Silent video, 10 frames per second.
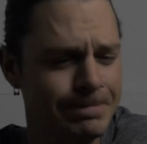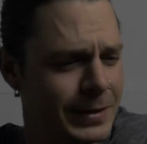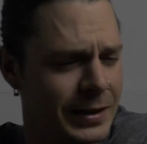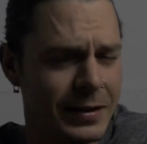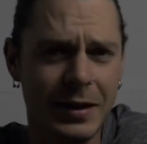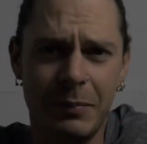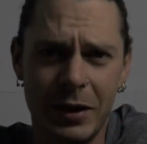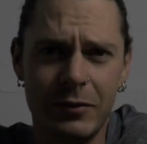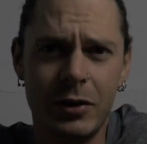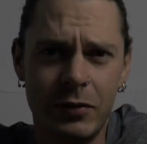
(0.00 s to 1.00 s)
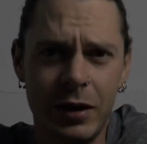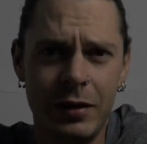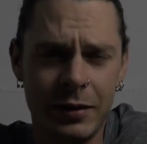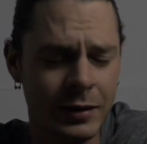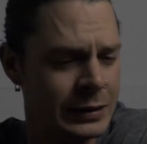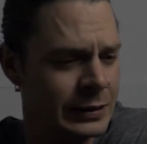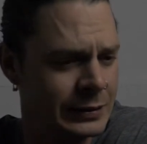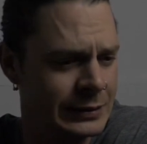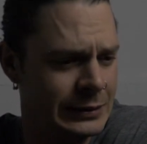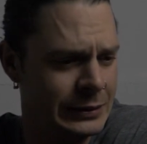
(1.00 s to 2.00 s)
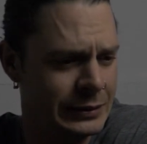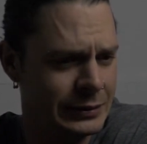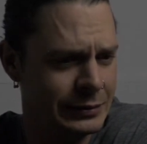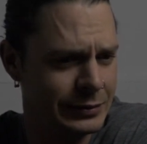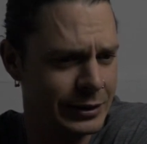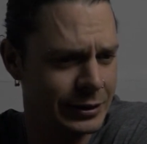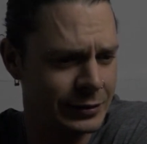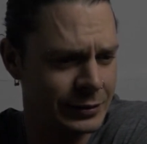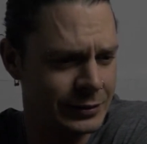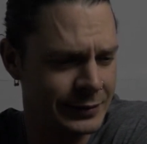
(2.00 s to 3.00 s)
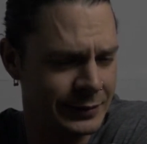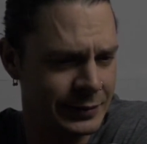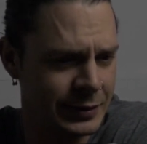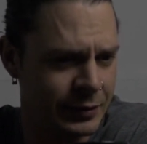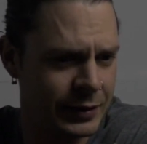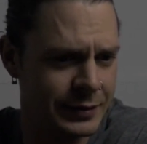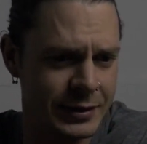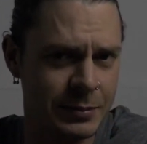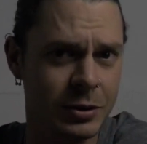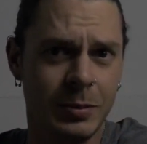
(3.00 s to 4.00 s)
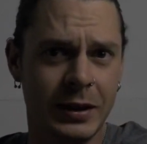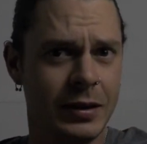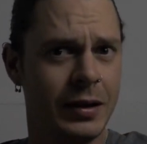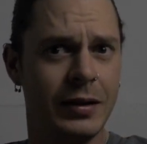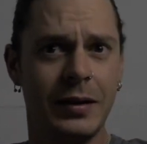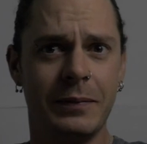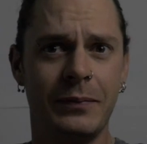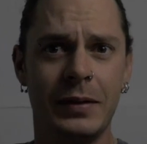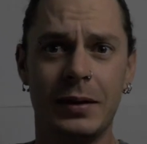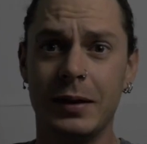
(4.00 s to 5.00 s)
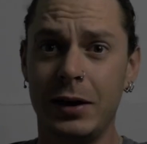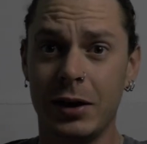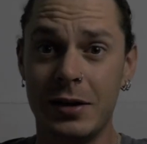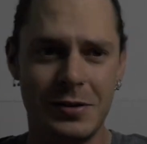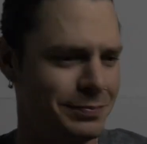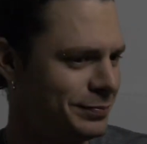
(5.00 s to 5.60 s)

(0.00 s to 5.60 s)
I think I might have over-edited it. Oh dear. All right, time to go back to editing. Later, guys.